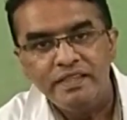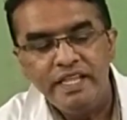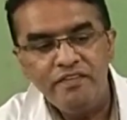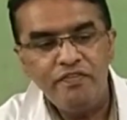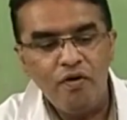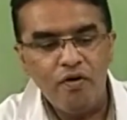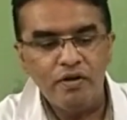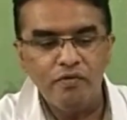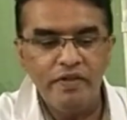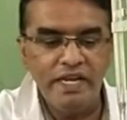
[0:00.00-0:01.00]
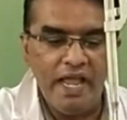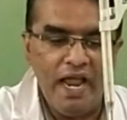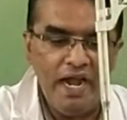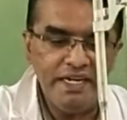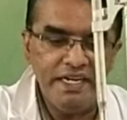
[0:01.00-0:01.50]
Therefore, when I
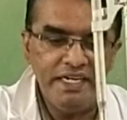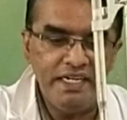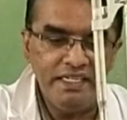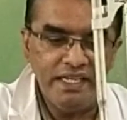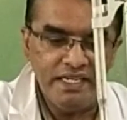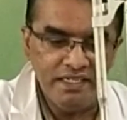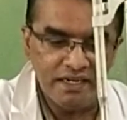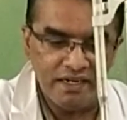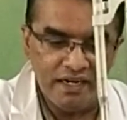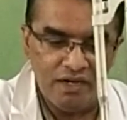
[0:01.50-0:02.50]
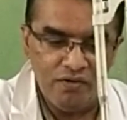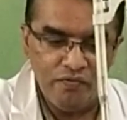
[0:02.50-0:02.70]
add EDTA here now,